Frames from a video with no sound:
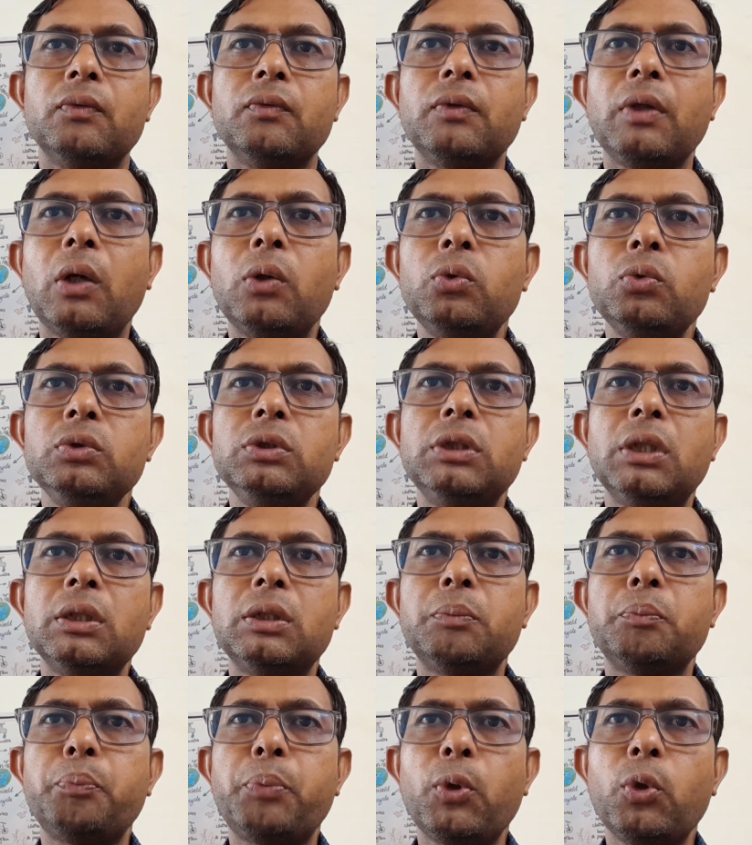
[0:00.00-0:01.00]
Now the
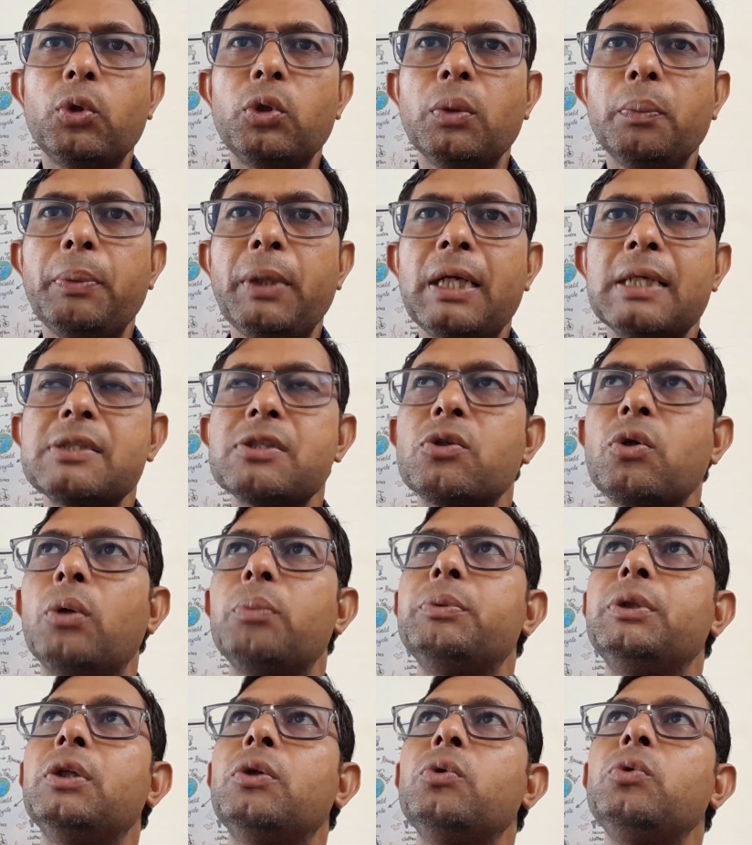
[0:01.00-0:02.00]
protoplast
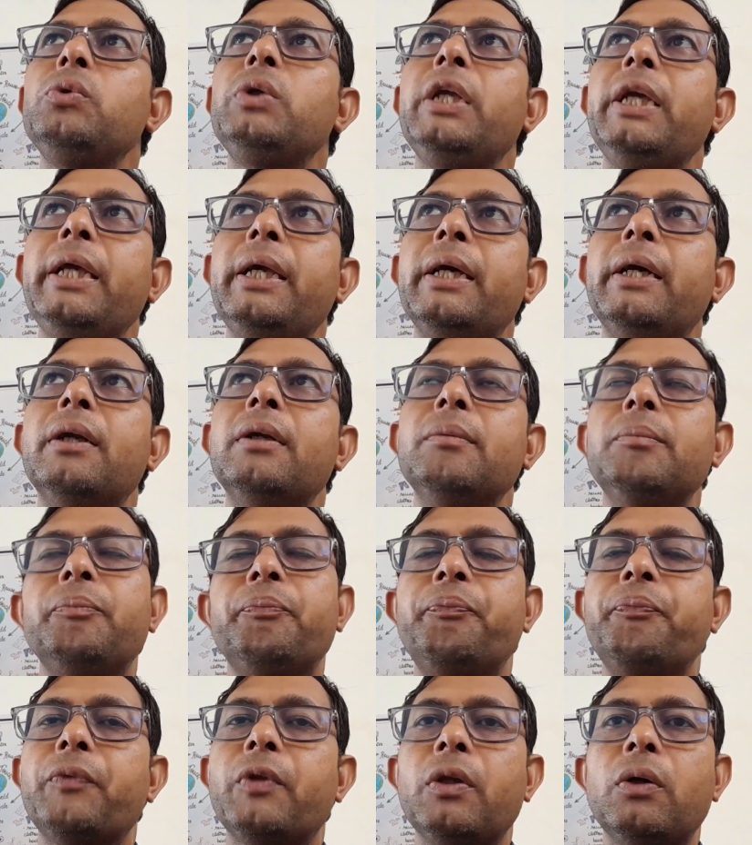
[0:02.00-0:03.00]
of the
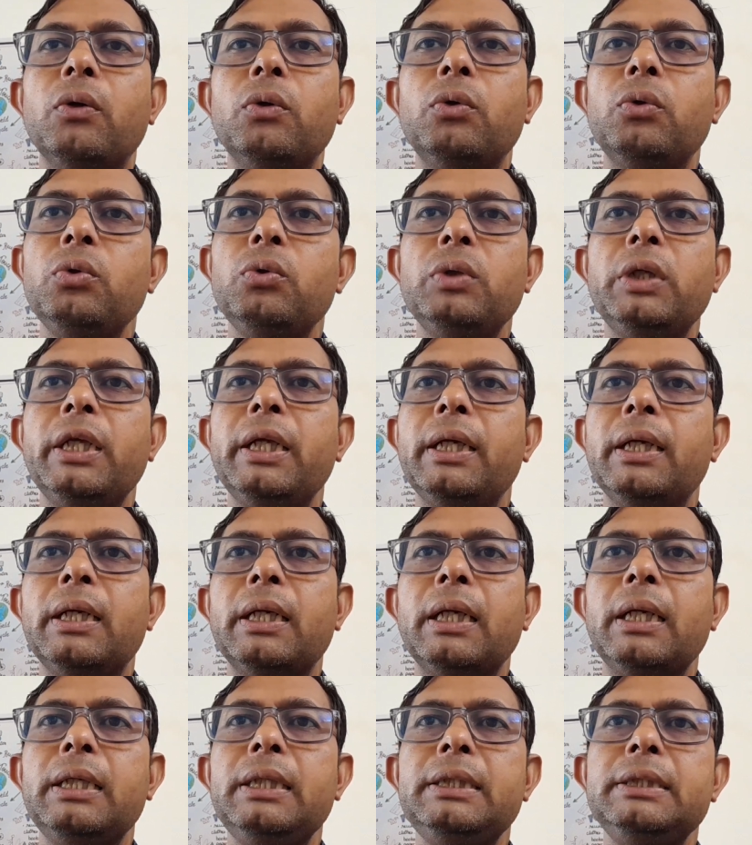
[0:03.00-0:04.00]
root
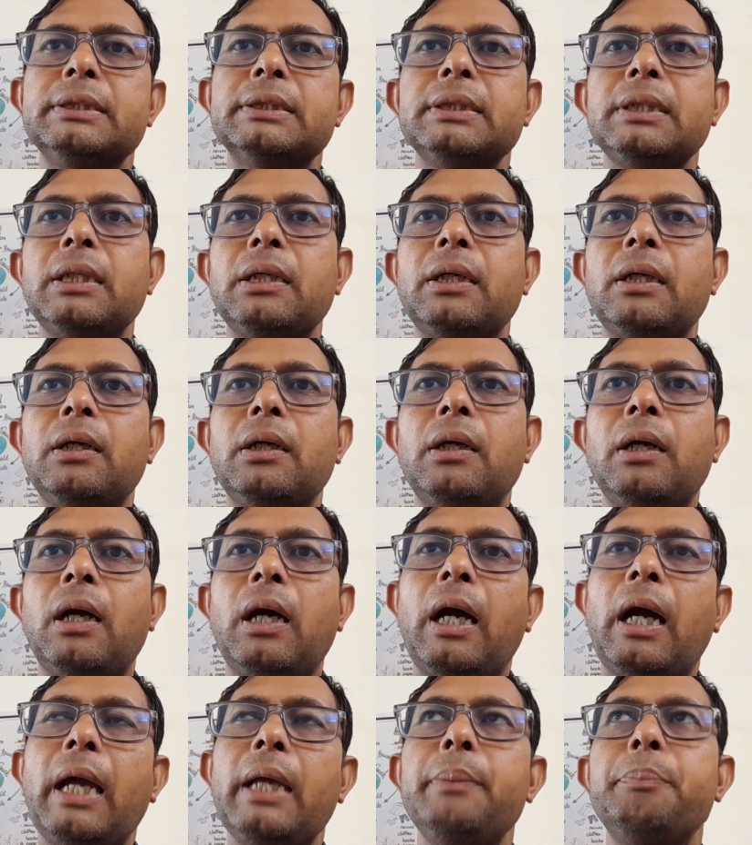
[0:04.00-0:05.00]
hair is
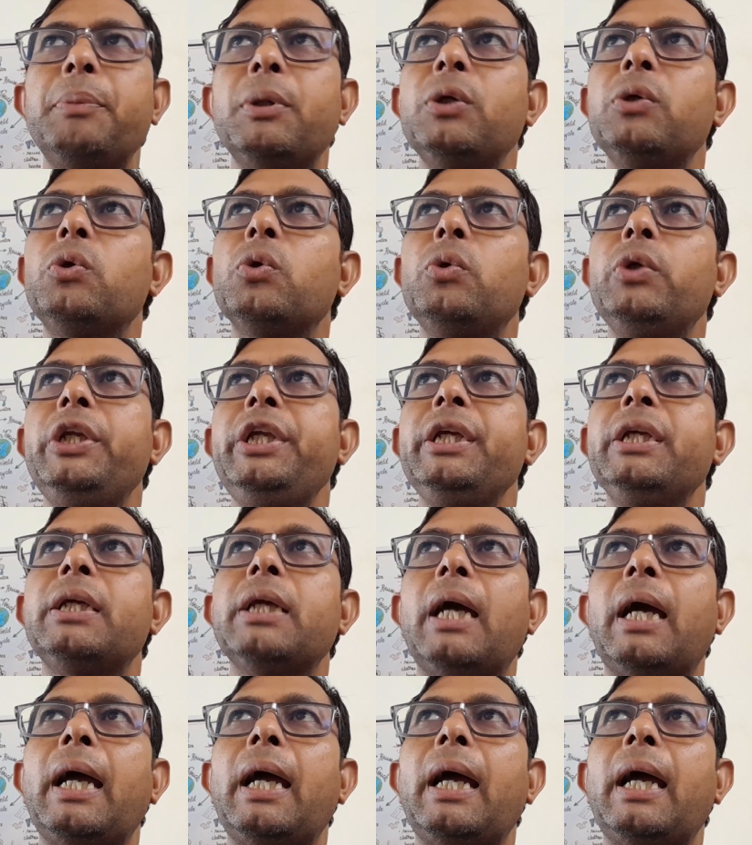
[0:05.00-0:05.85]
hypertonic,